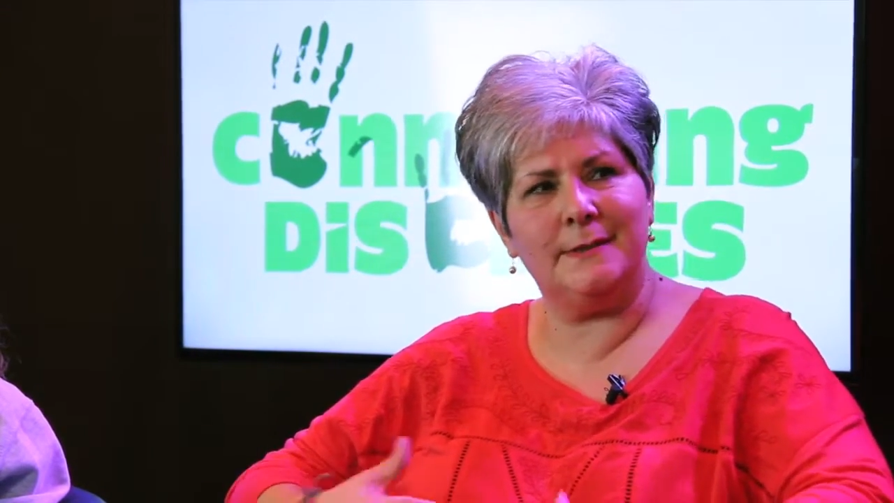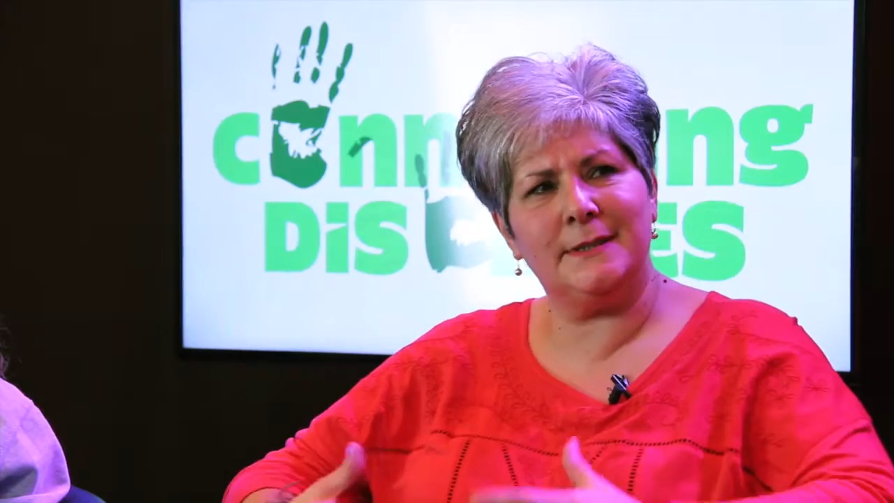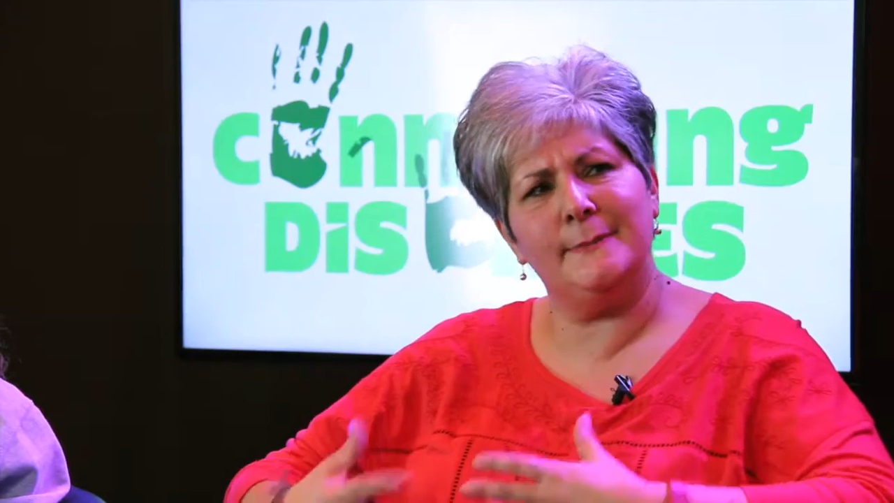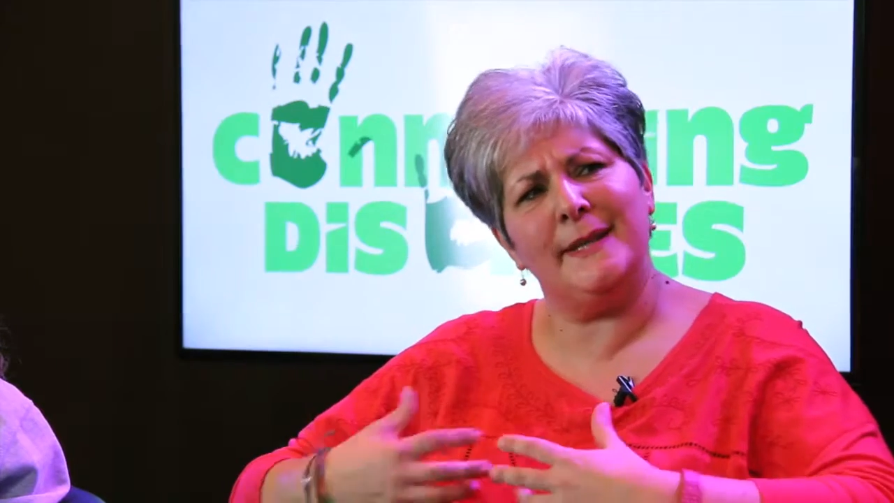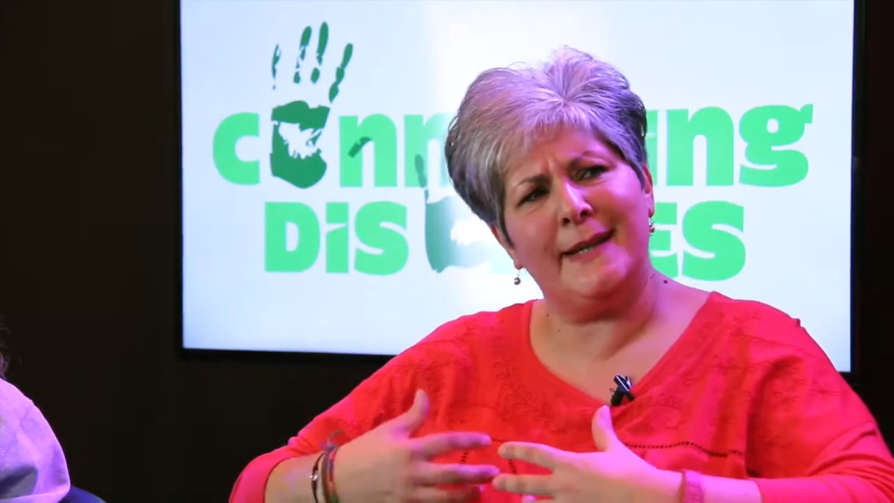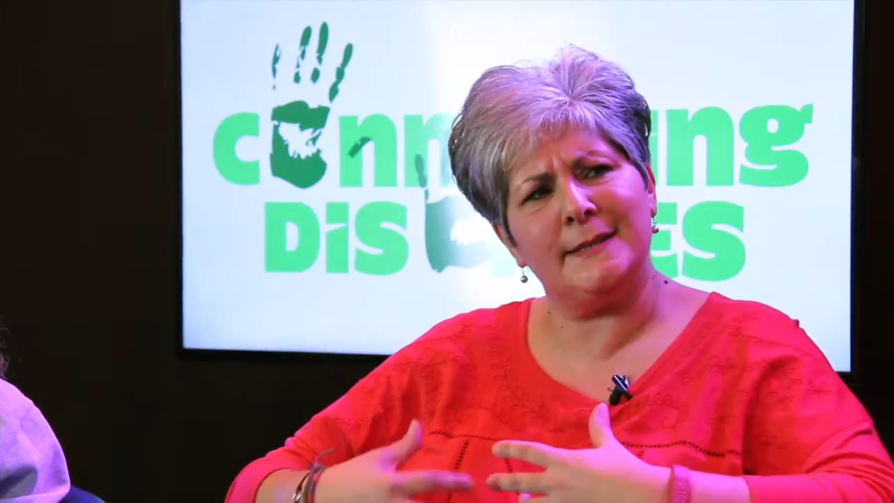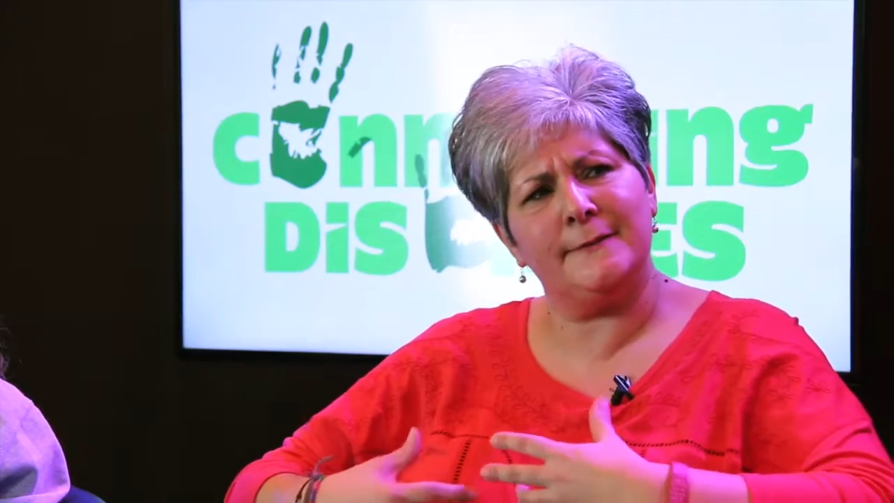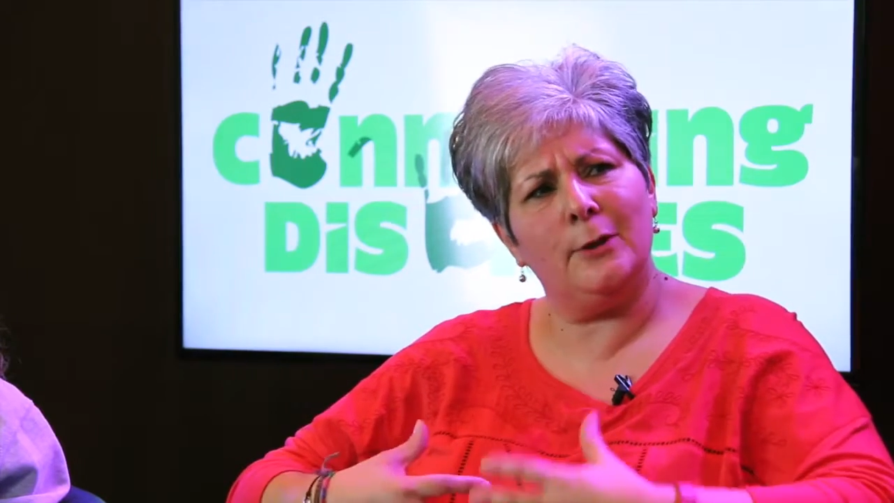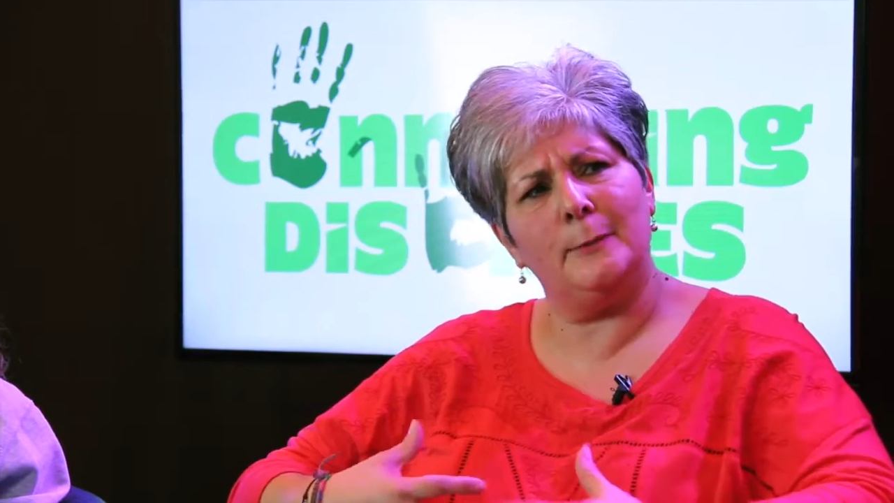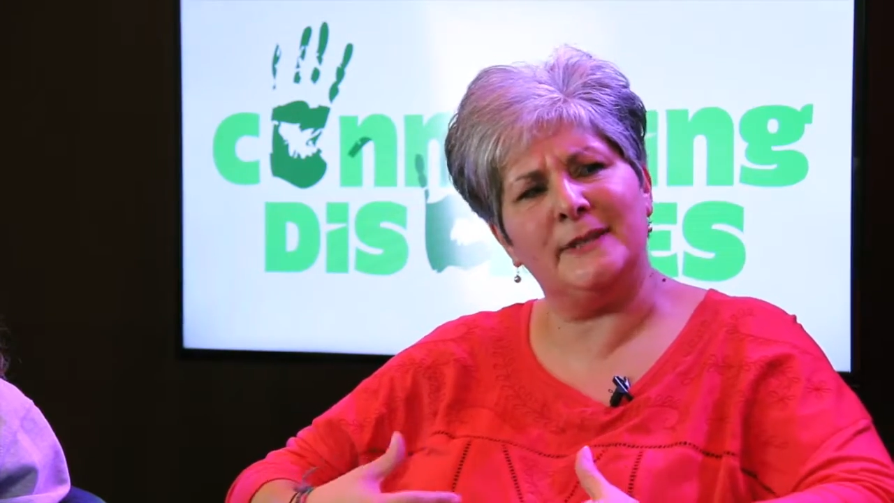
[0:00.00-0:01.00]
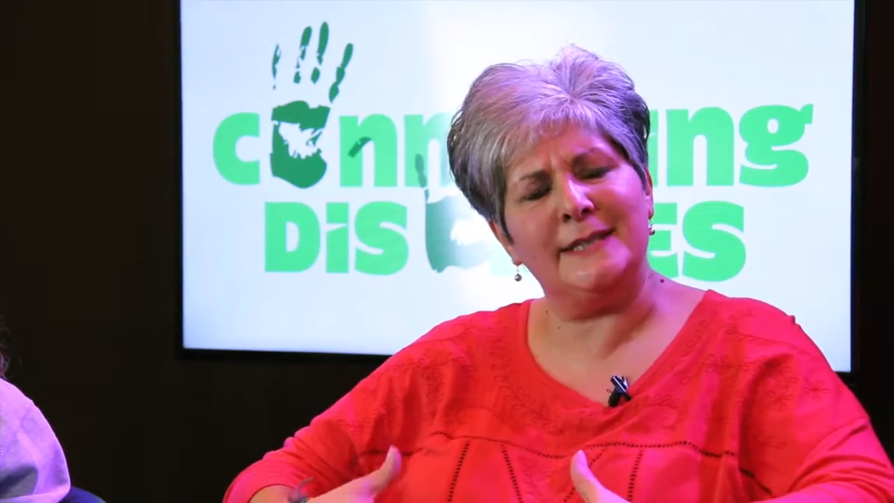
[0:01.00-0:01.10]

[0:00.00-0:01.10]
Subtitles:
and to me that's formal